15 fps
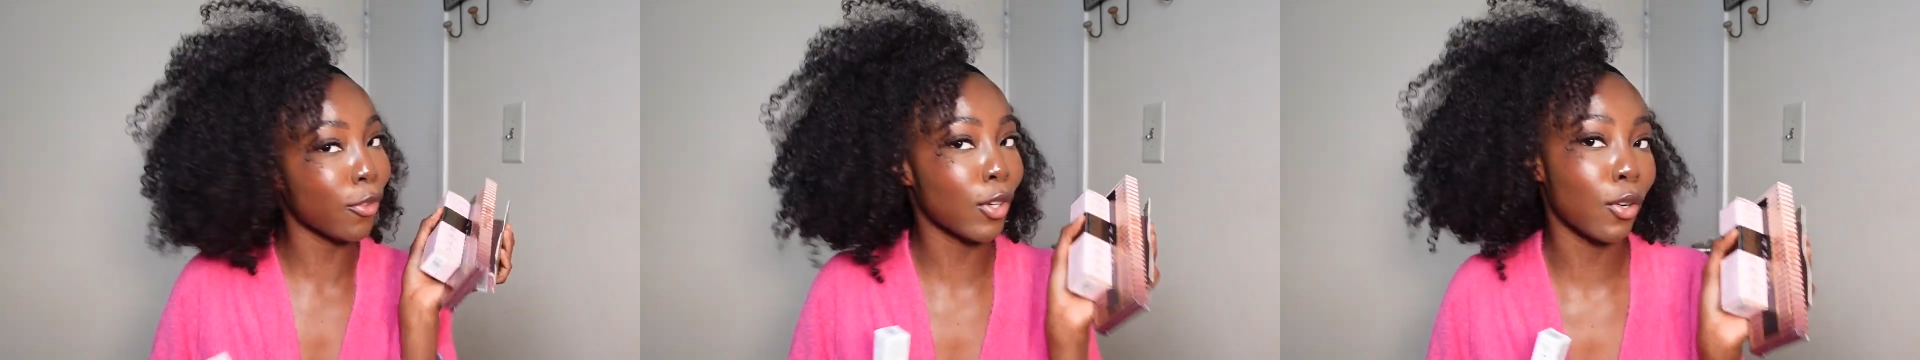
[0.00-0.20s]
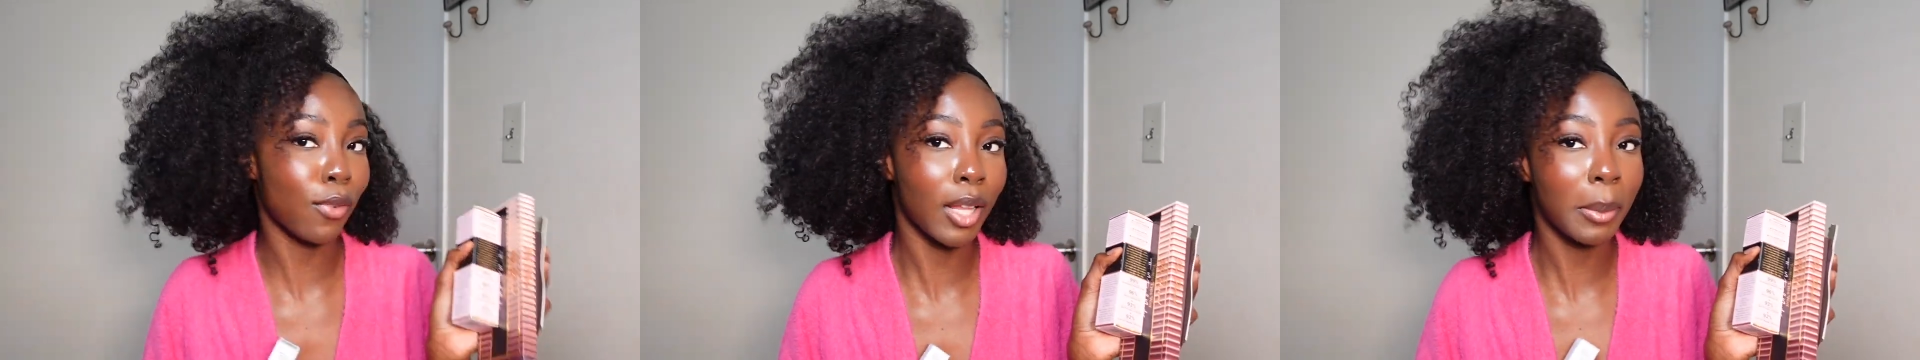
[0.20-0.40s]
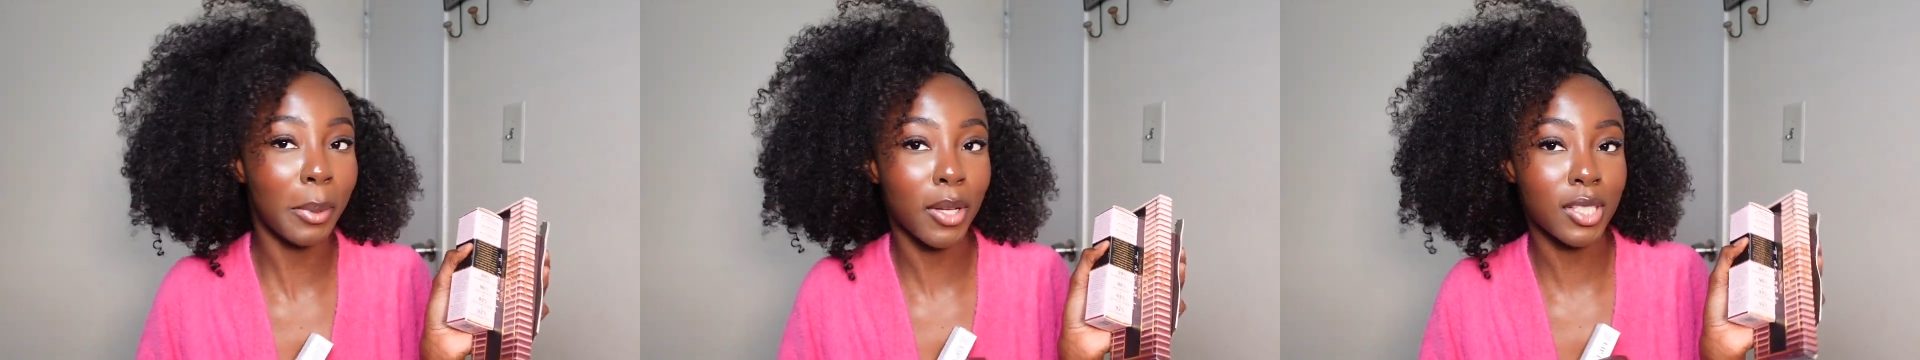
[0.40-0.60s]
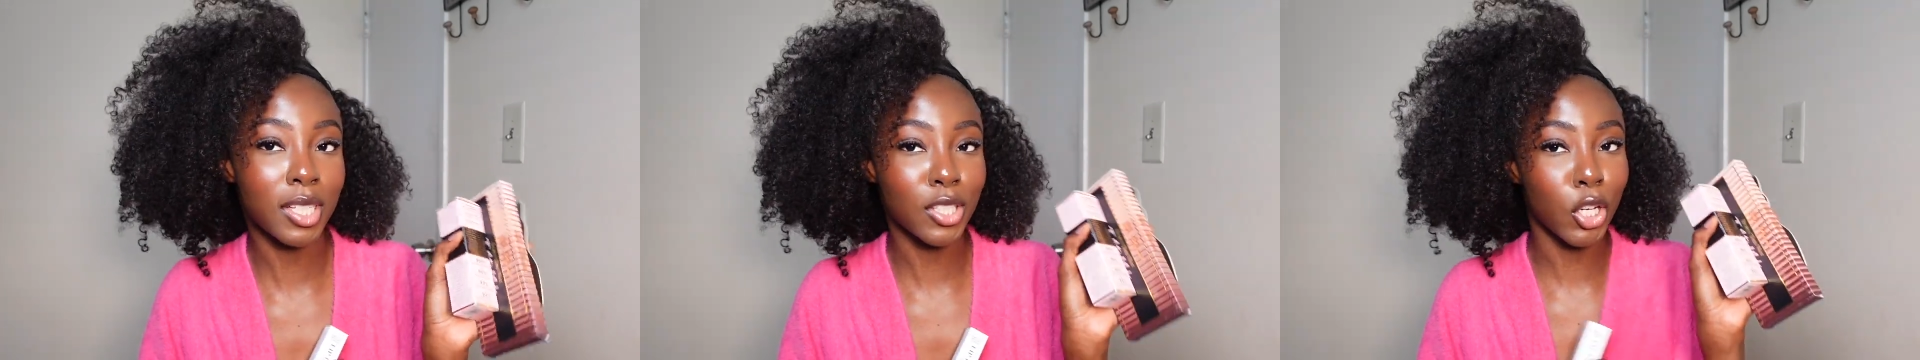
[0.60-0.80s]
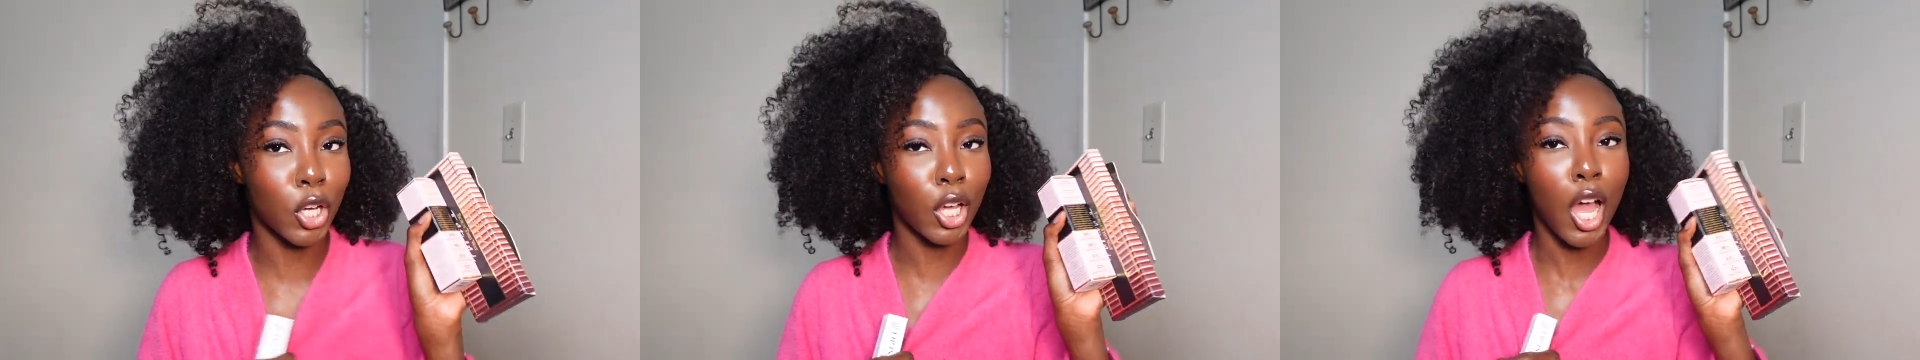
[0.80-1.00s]
you don't follow me on
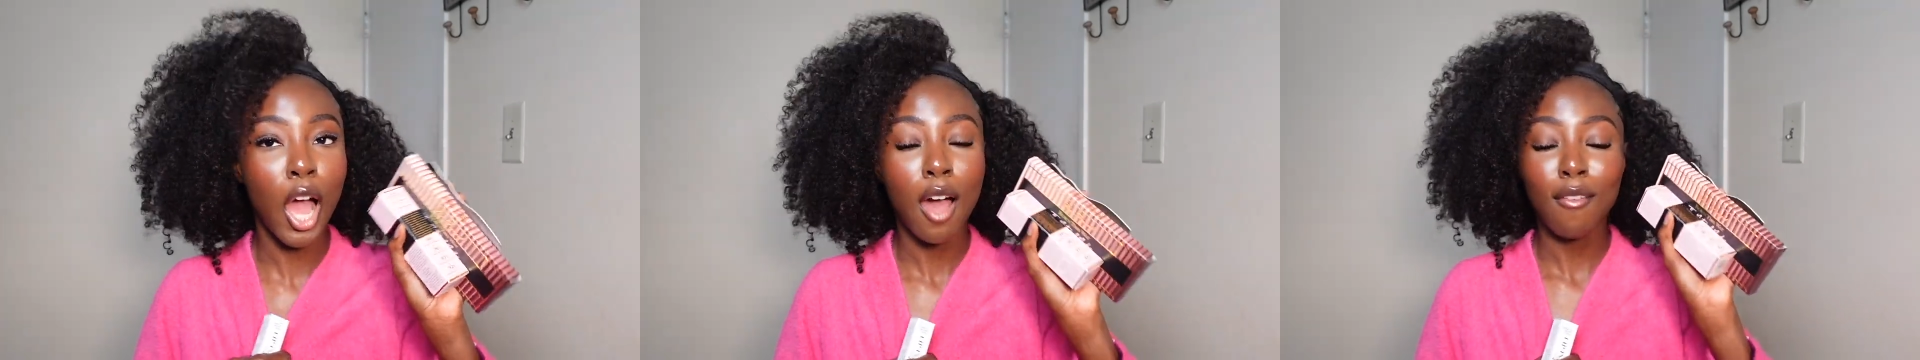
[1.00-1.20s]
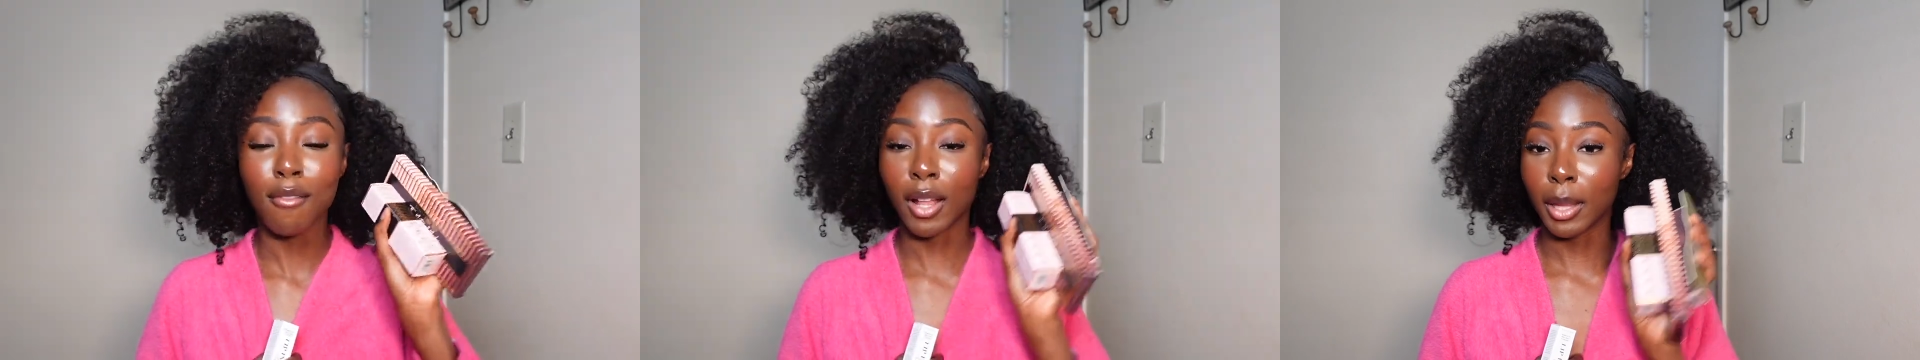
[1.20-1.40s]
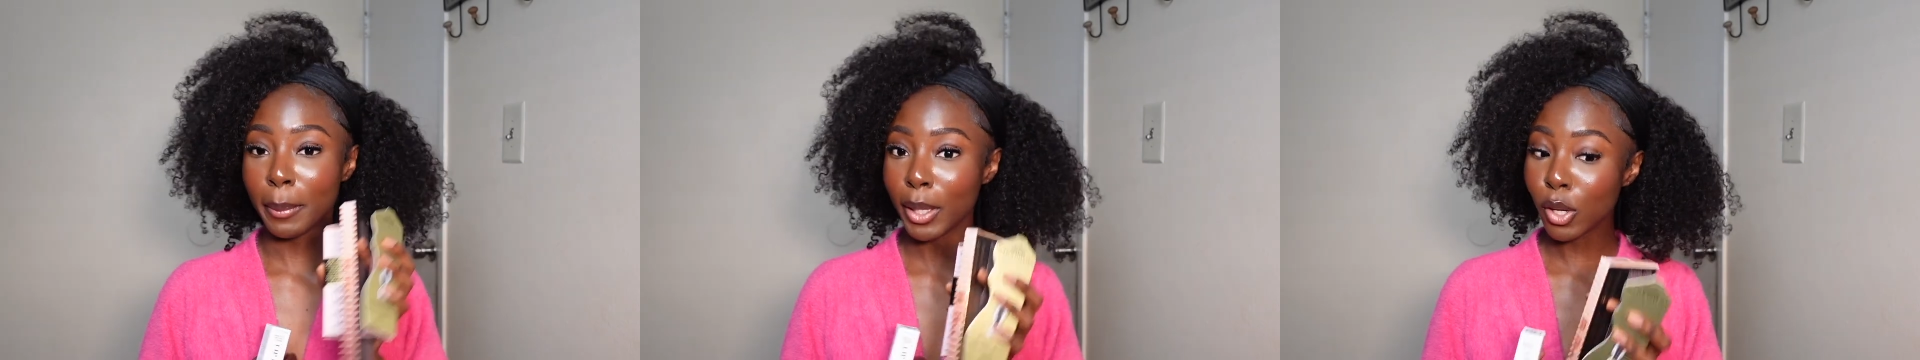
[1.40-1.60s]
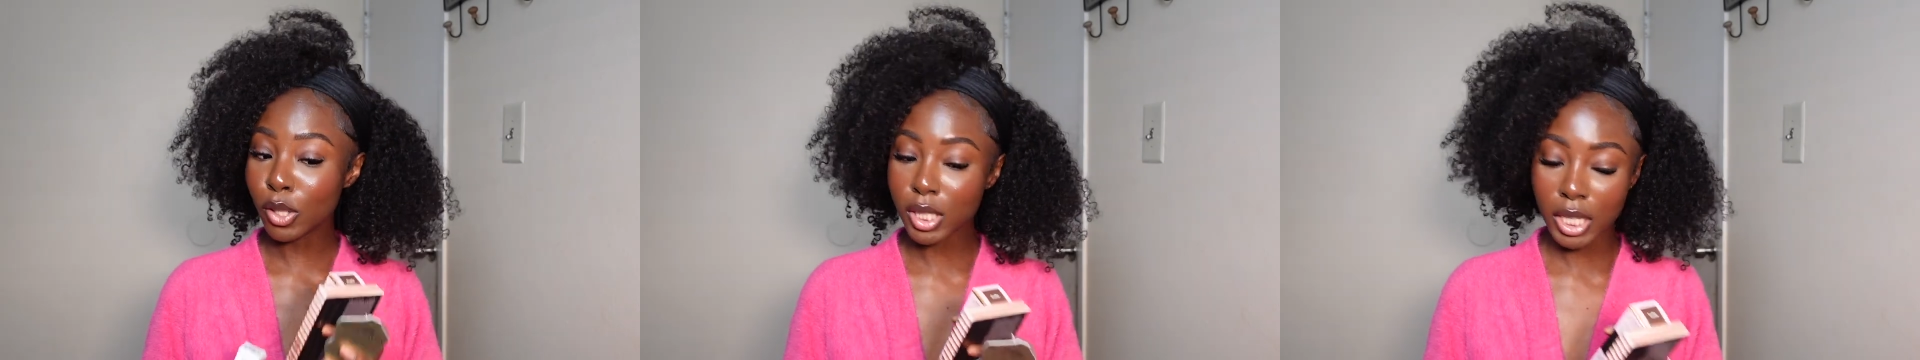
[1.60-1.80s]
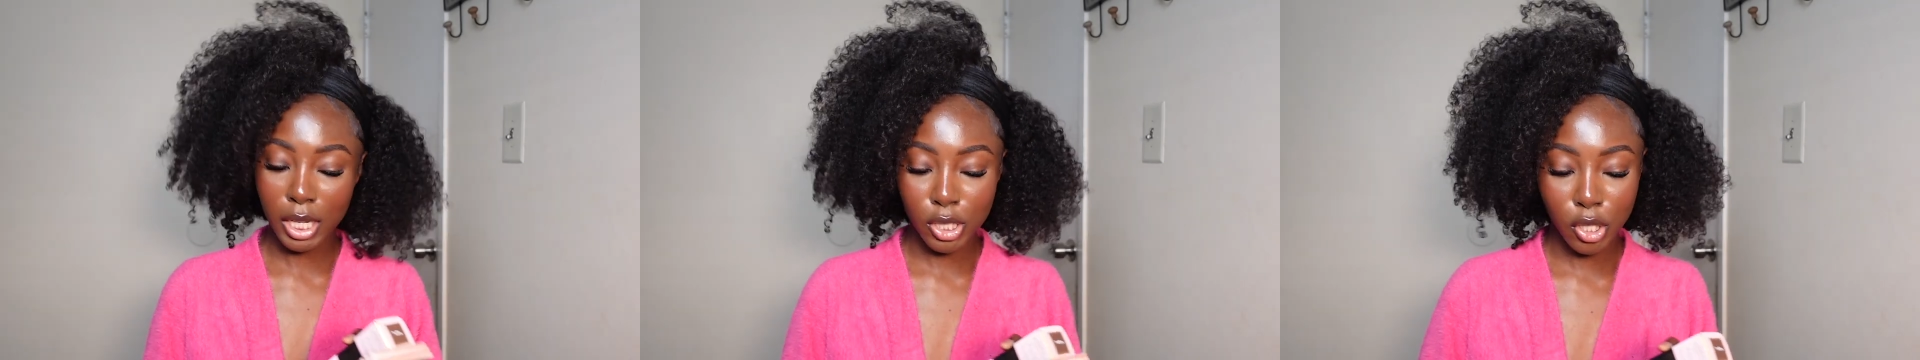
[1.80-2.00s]
TikTok, follow me on
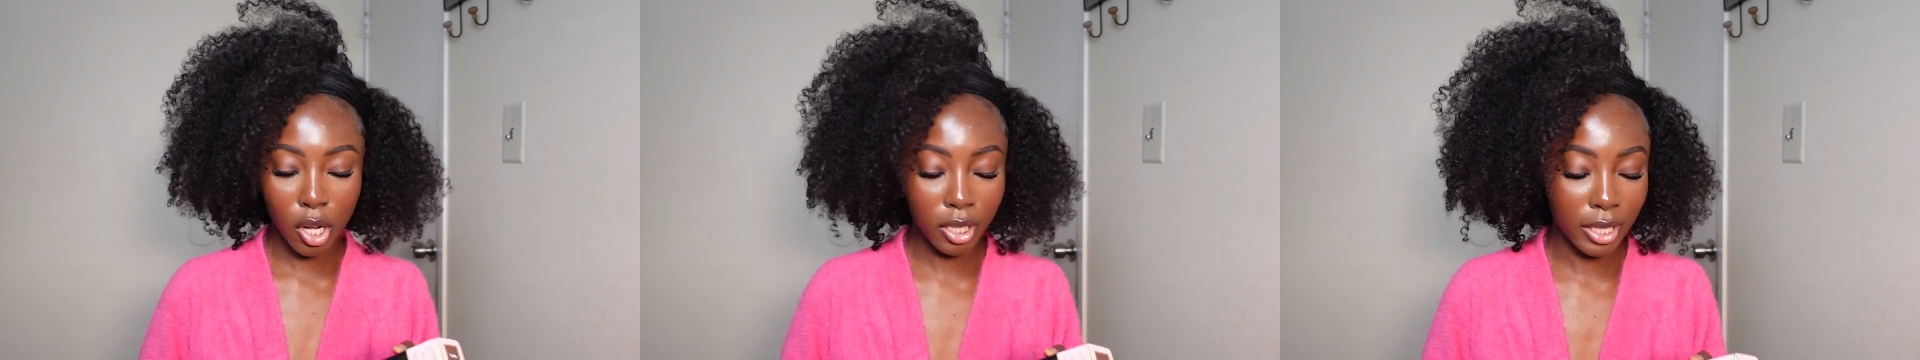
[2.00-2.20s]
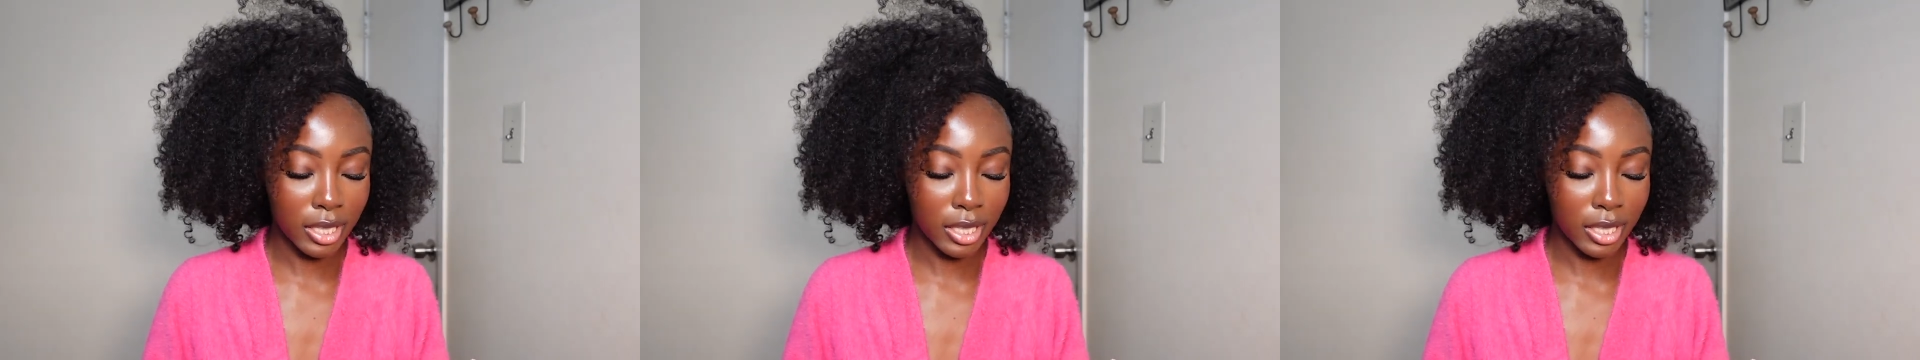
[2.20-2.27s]
TikTok.